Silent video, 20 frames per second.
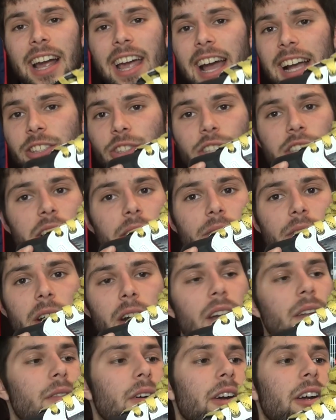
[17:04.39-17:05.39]
again, just a
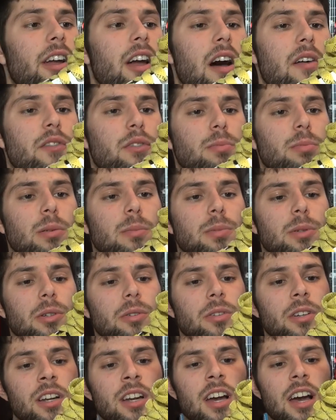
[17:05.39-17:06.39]
very, very comfortable
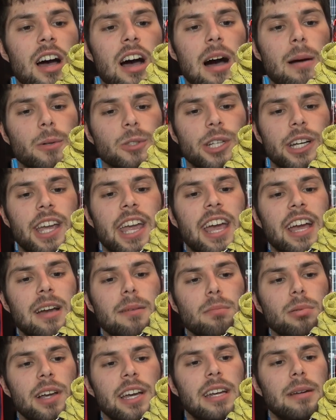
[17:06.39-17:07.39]
boot, which I can't
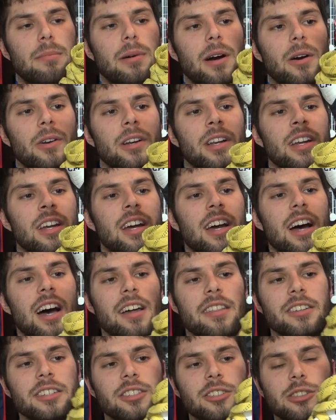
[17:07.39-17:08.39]
complain about.
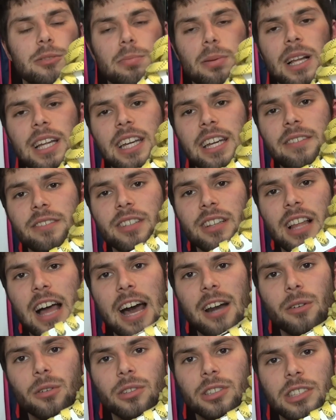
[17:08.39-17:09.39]
There's plenty of
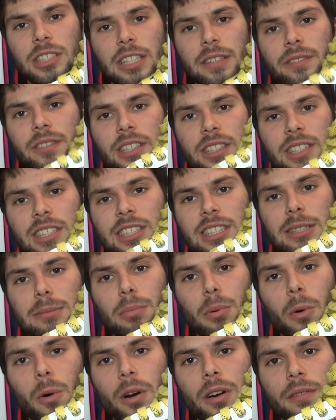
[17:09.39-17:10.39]
lateral stiffness and
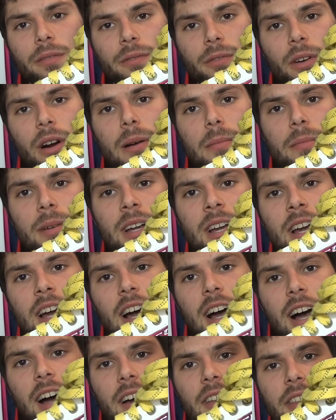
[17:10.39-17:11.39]
support from
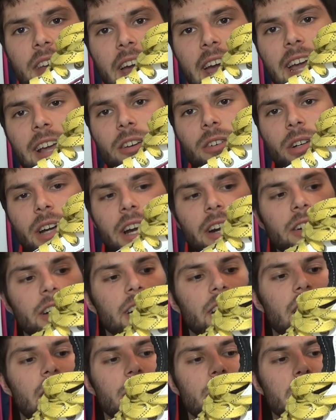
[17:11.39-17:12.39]
the ankle
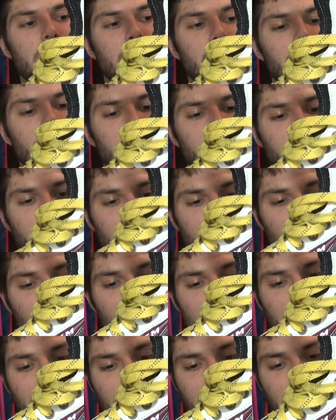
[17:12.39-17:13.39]
area of the boot. There's
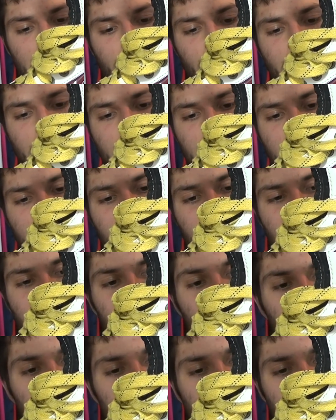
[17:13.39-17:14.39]
lots of stiffness there,
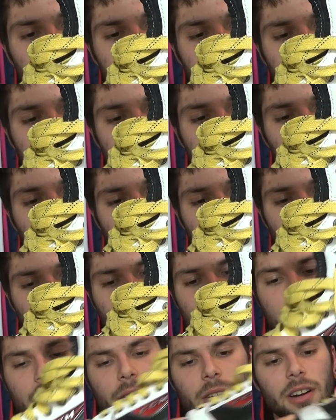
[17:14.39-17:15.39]
no complaints
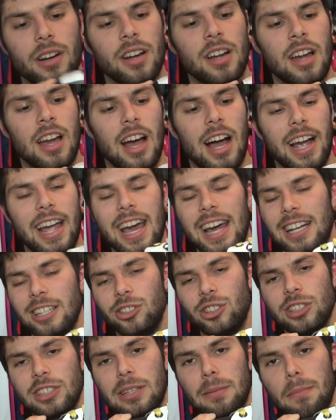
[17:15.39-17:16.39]
whatsoever. Again,
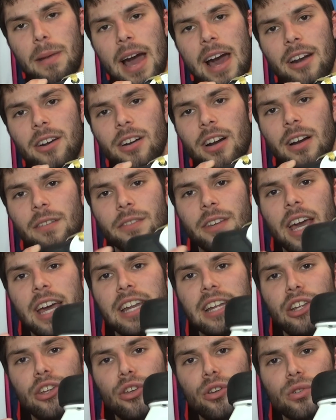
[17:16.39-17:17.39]
it's just a matter of
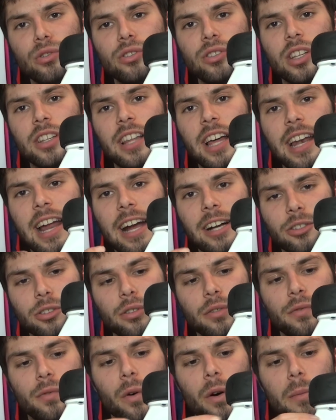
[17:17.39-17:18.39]
getting used to that
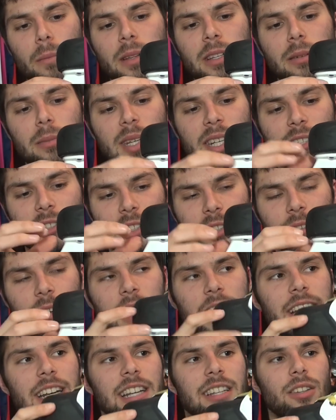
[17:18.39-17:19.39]
extra 4 millimeters of
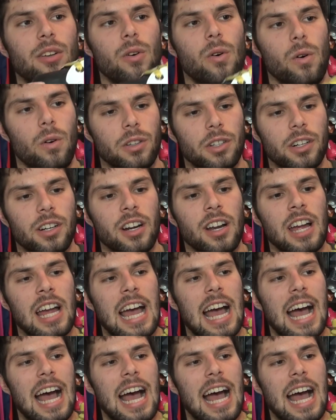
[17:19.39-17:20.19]
height in the holder,